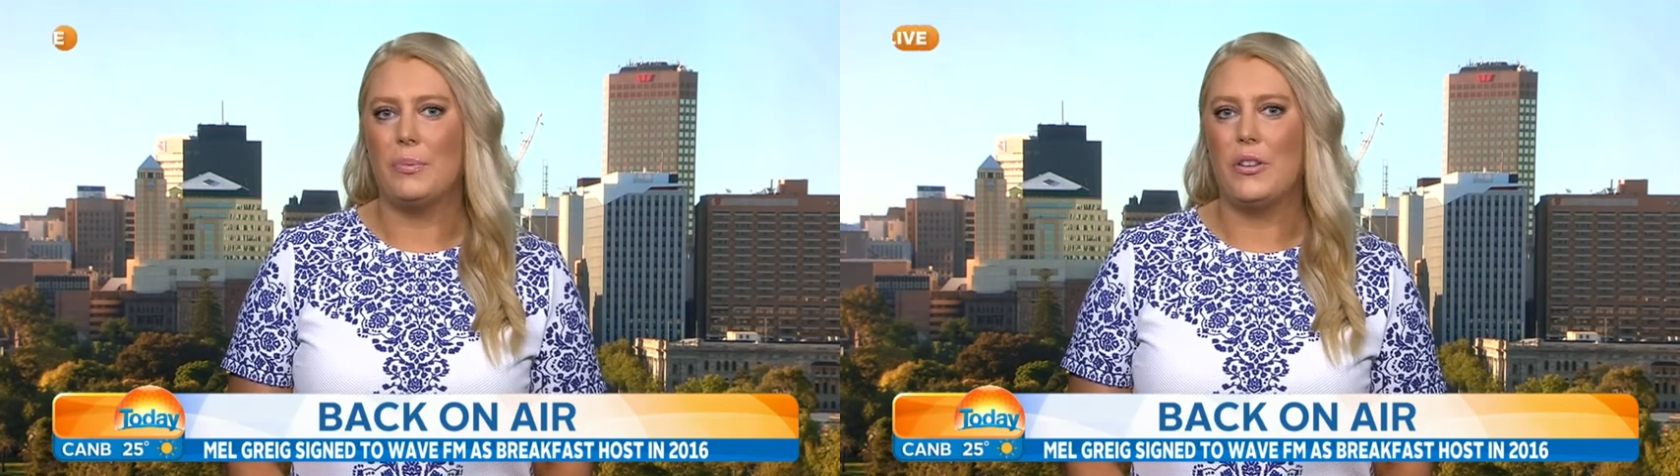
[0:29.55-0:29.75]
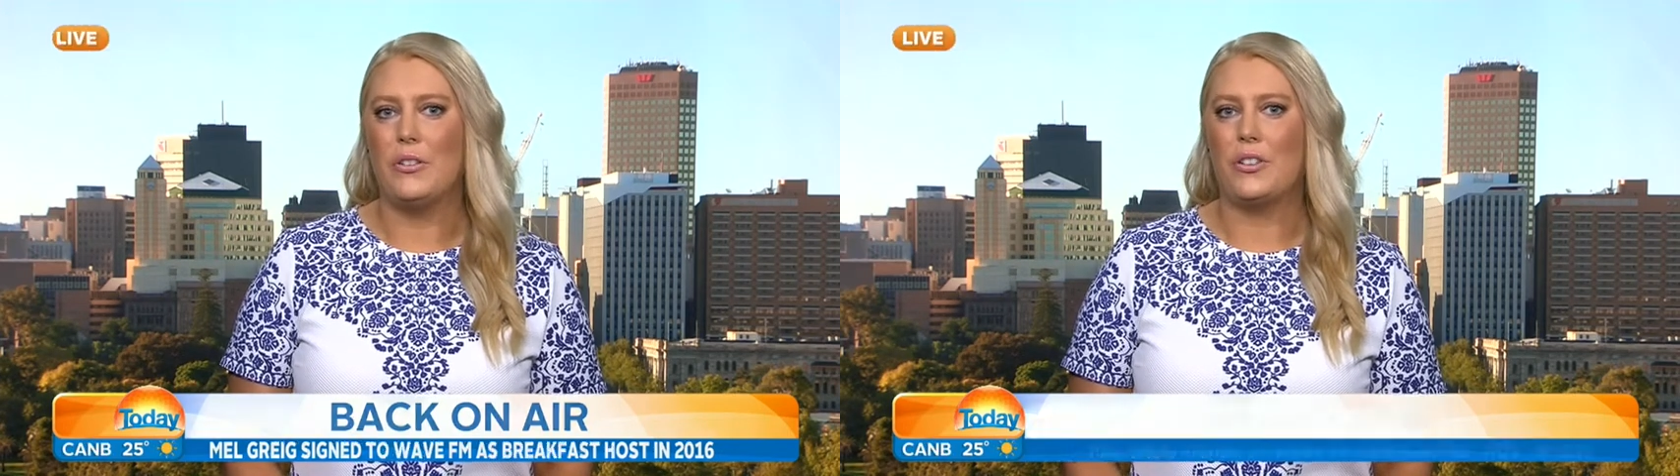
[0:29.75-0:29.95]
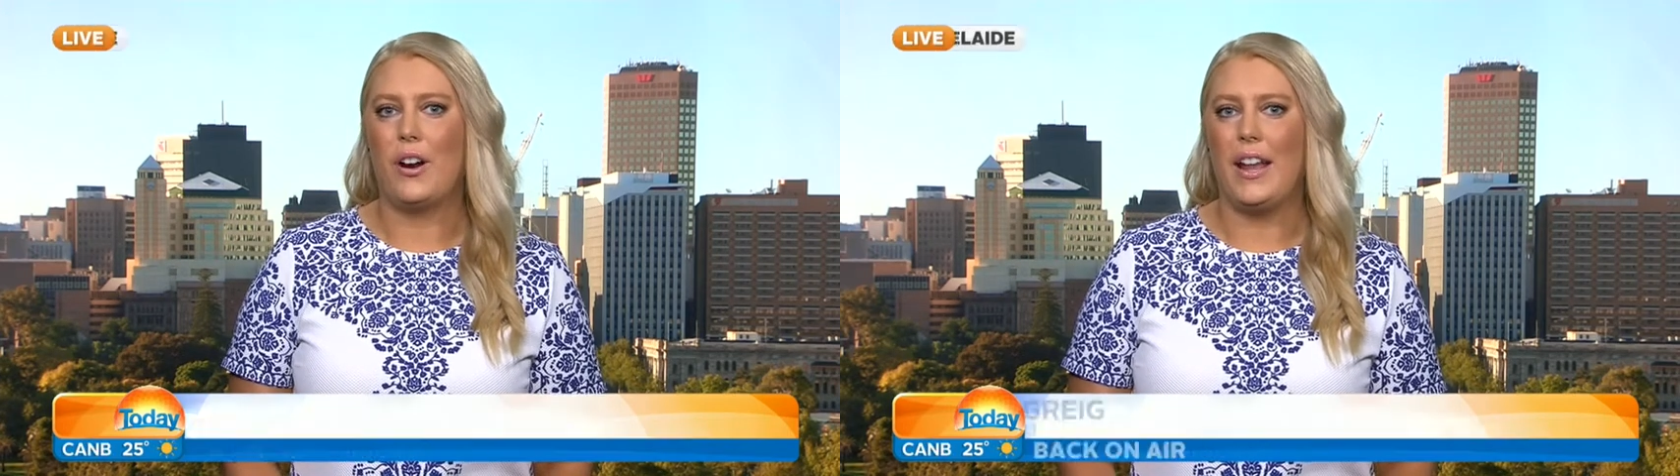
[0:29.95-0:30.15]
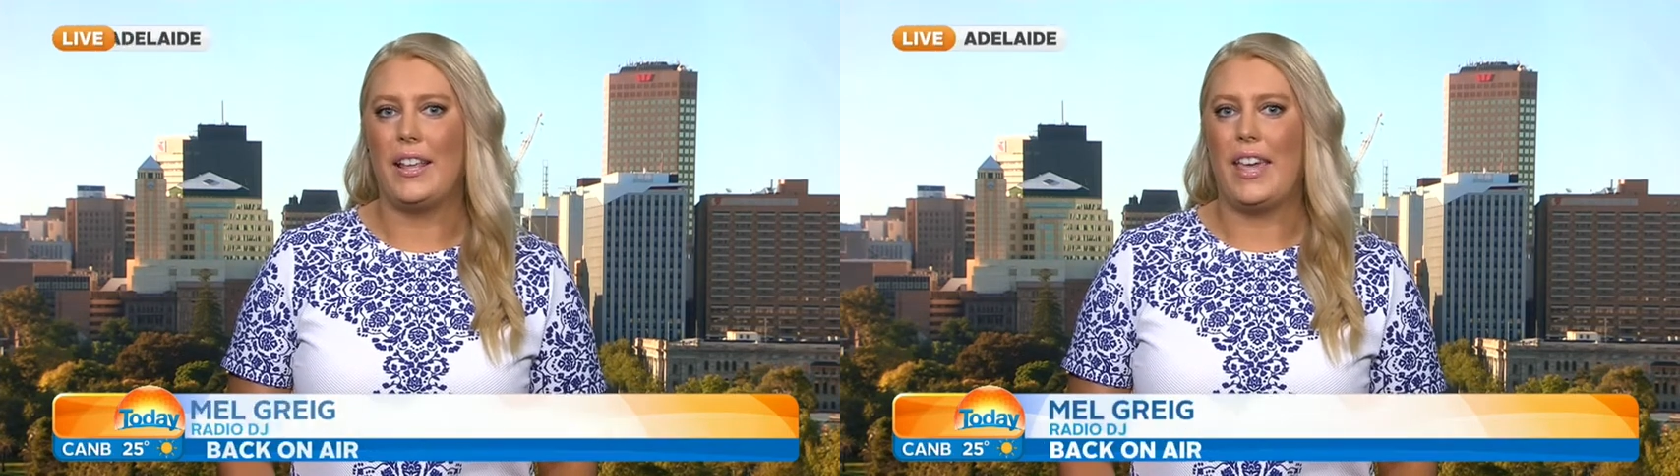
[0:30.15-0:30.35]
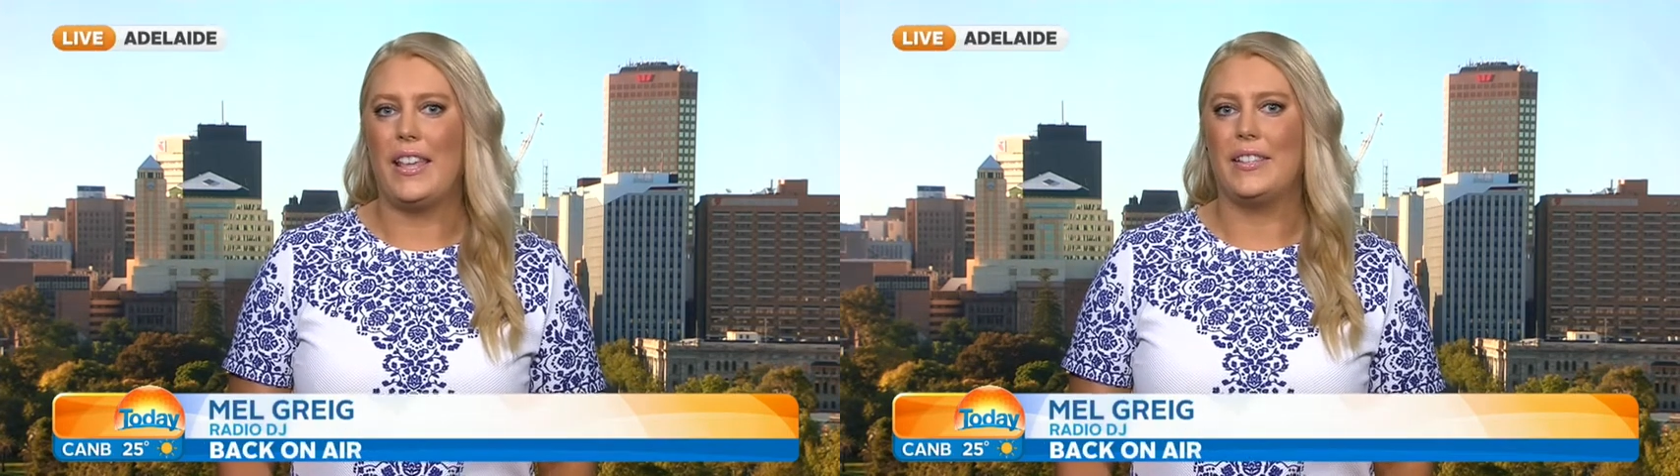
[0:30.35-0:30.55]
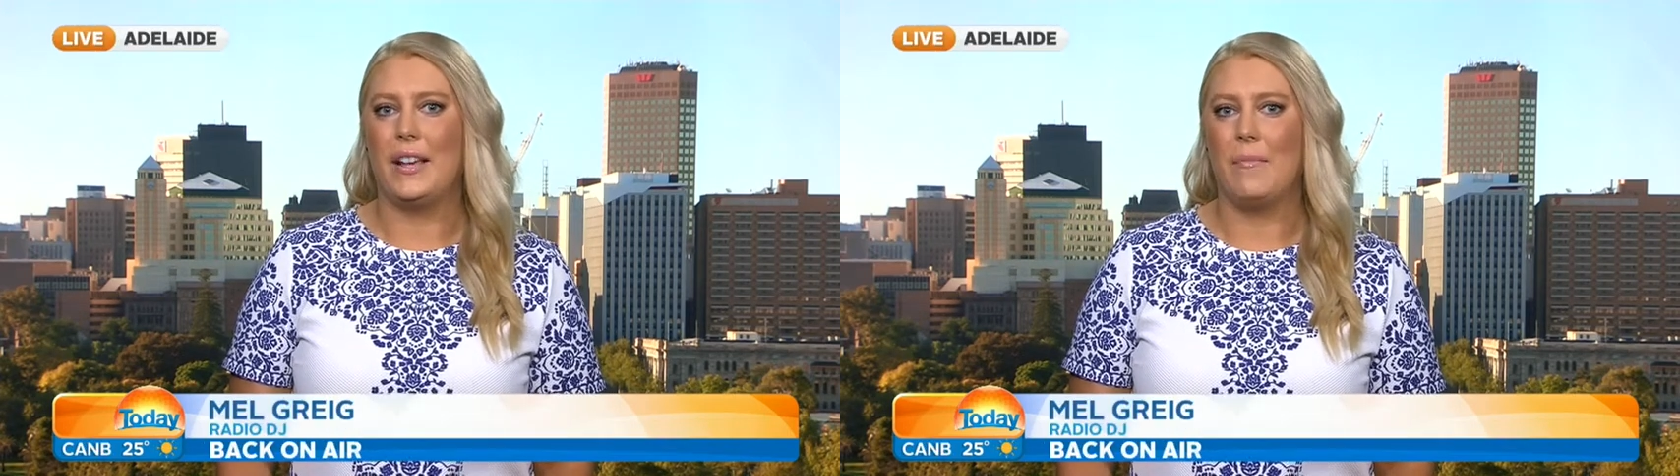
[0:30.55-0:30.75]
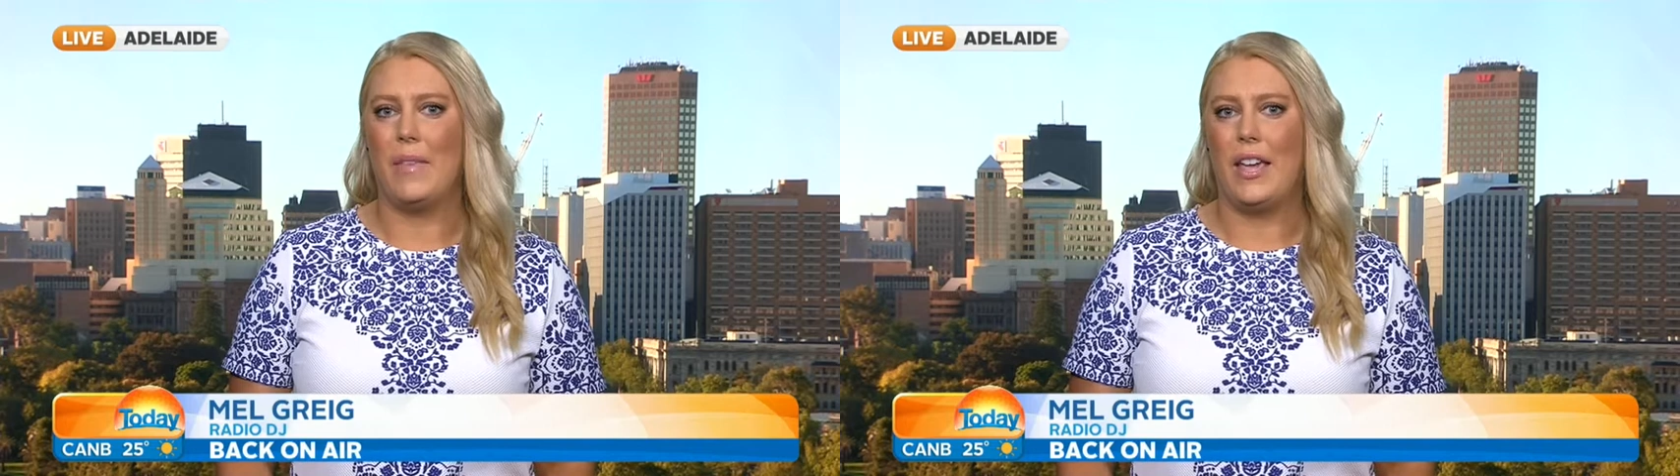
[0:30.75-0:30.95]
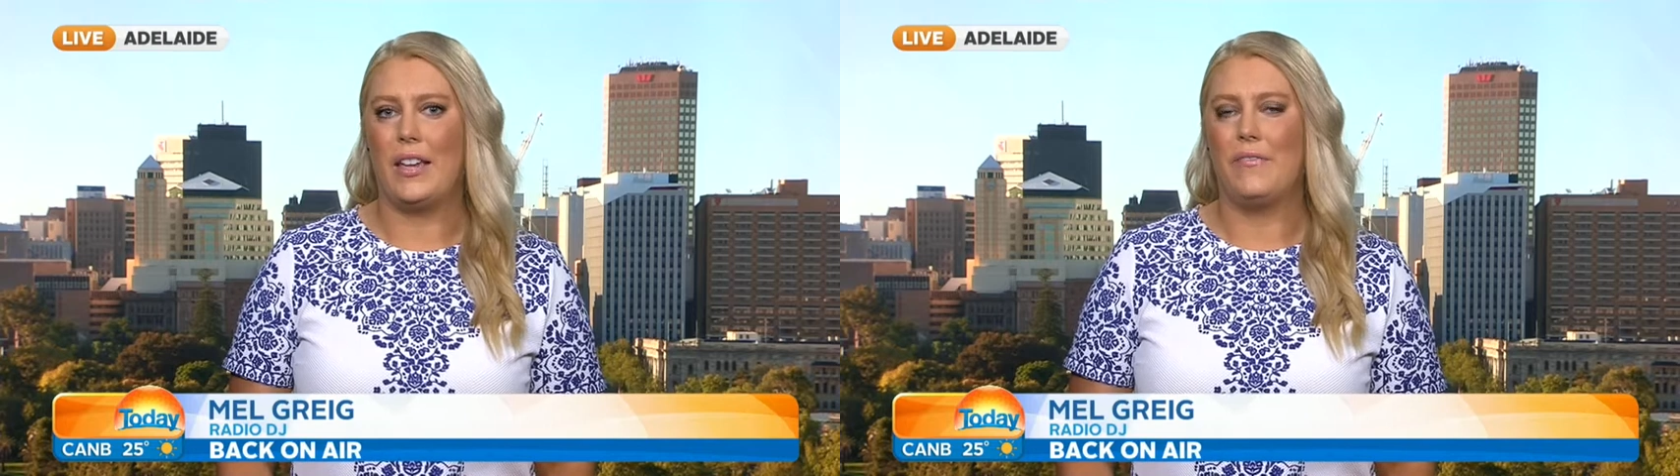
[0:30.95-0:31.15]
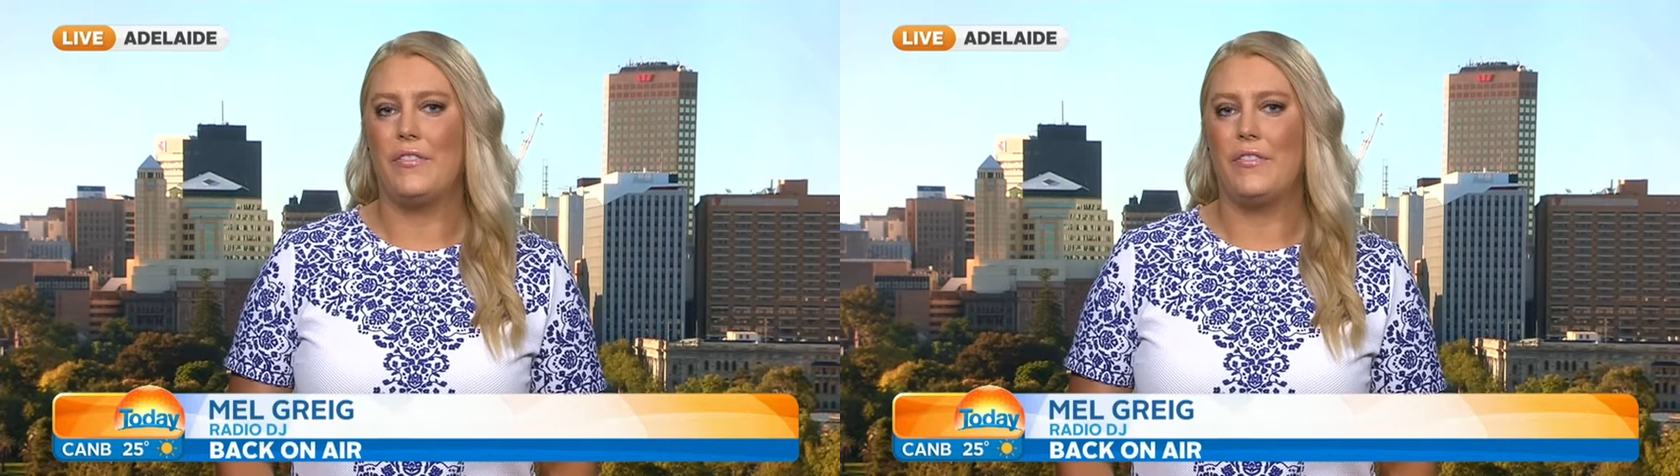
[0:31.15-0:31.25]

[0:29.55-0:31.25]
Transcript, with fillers: When you try to get something